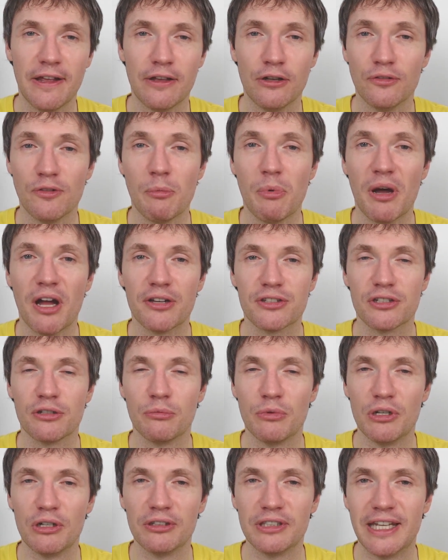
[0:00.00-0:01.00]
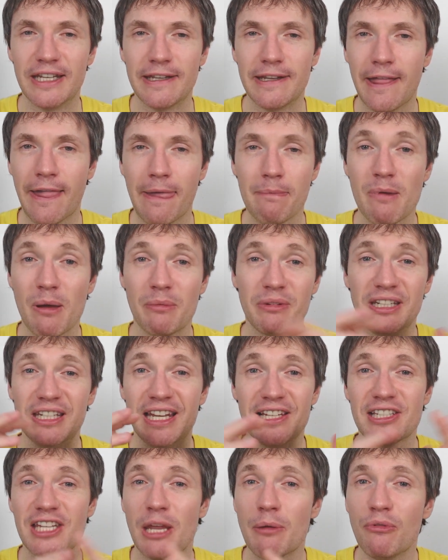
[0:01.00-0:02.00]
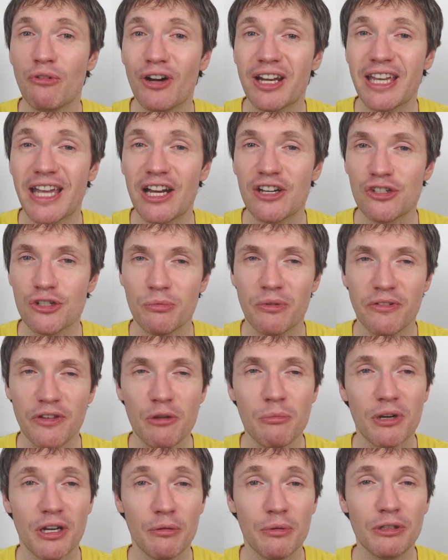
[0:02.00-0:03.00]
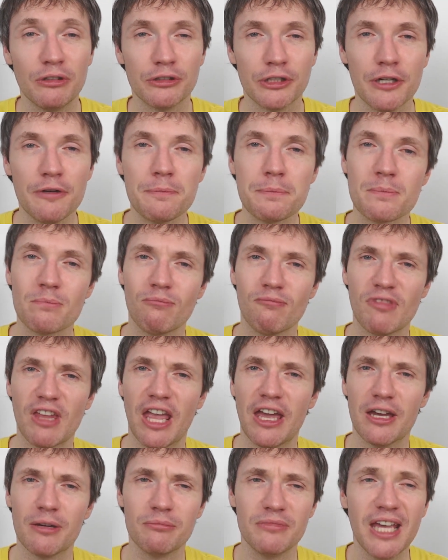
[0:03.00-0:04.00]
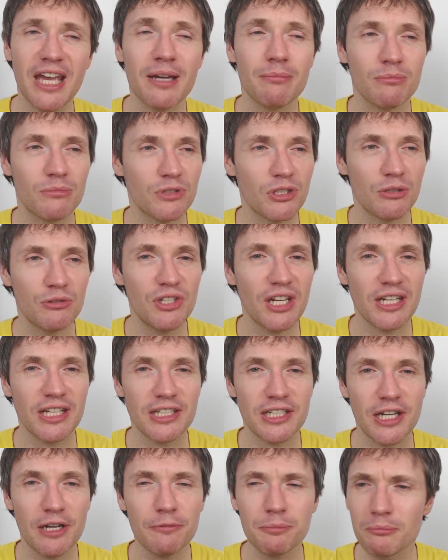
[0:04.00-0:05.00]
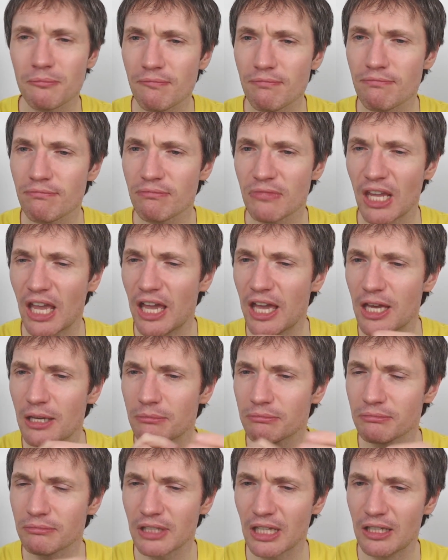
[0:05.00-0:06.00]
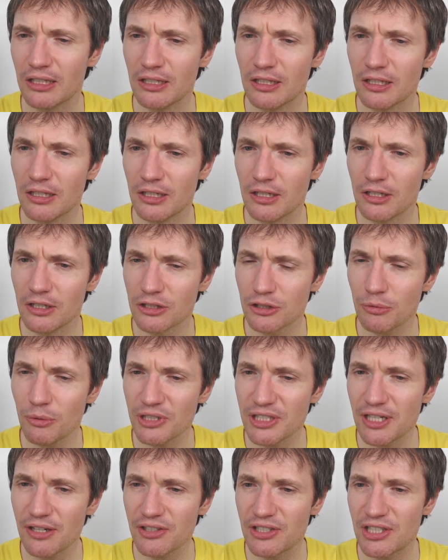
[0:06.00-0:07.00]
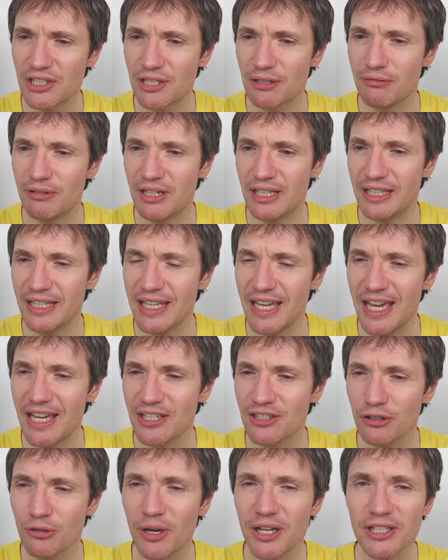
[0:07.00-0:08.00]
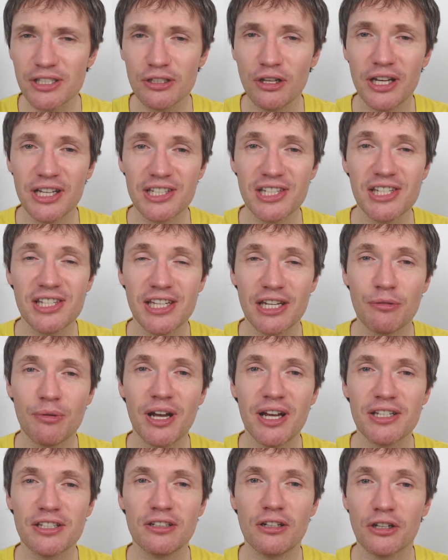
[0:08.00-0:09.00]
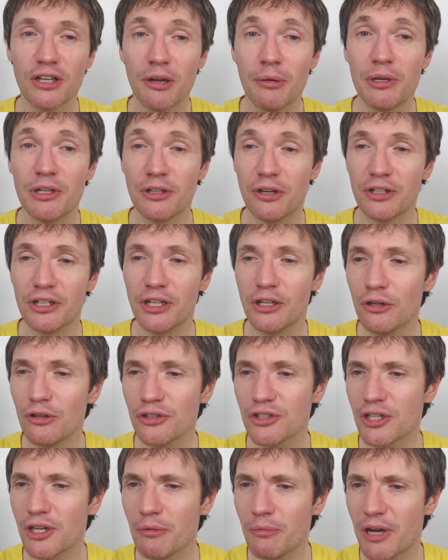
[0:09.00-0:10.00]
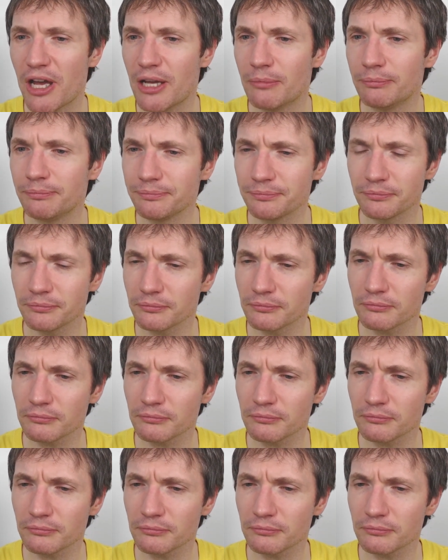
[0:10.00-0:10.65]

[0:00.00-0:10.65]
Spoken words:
another part of the world, then it might be the next day before I catch up with you, but I will do. Yeah, so check that out. So what else is there really? Yeah, so quite a lot, as I say, quite a lot going on. And also, going